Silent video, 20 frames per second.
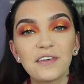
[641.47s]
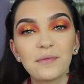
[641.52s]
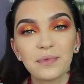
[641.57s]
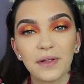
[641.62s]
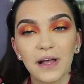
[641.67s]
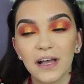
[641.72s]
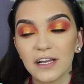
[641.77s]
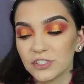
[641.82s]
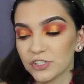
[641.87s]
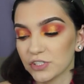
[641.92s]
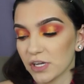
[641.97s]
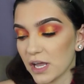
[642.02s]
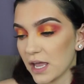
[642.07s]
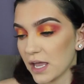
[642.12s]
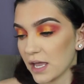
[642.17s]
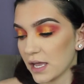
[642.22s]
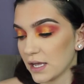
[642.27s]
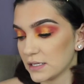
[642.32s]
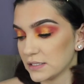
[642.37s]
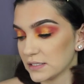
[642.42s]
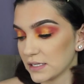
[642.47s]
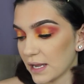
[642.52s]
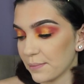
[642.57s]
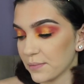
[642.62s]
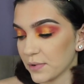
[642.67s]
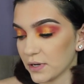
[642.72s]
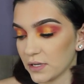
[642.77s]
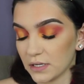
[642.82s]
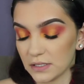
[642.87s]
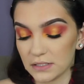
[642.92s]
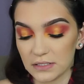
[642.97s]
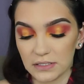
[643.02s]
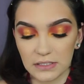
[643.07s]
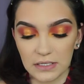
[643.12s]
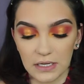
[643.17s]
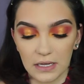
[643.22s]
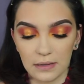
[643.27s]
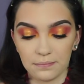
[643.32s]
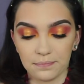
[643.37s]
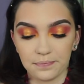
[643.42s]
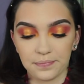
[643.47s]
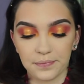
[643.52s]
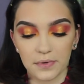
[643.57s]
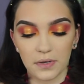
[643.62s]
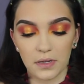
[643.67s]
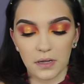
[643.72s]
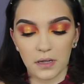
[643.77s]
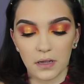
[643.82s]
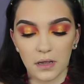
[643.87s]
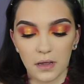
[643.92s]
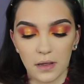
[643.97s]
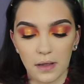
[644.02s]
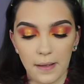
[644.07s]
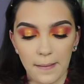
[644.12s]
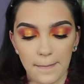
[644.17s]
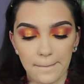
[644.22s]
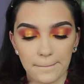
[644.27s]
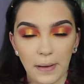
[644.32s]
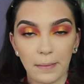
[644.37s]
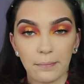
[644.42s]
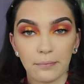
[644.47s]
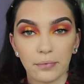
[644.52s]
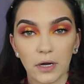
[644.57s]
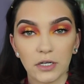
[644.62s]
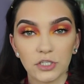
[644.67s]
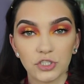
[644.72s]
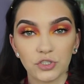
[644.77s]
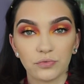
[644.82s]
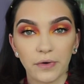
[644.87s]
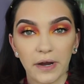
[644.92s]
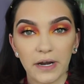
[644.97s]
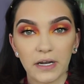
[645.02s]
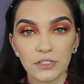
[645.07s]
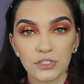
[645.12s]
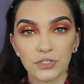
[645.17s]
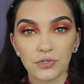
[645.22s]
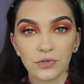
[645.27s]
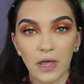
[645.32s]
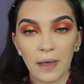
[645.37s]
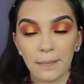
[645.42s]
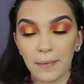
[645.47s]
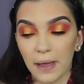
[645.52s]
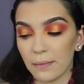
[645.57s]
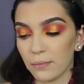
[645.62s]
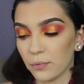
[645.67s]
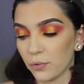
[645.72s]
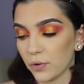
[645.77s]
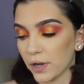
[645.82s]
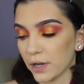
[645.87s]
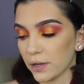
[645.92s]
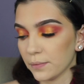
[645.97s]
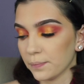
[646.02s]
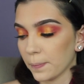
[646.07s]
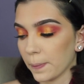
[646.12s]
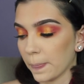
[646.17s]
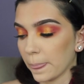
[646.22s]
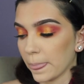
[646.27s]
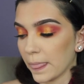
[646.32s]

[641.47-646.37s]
blush, and I'm gonna dip my brush right into that bad boy.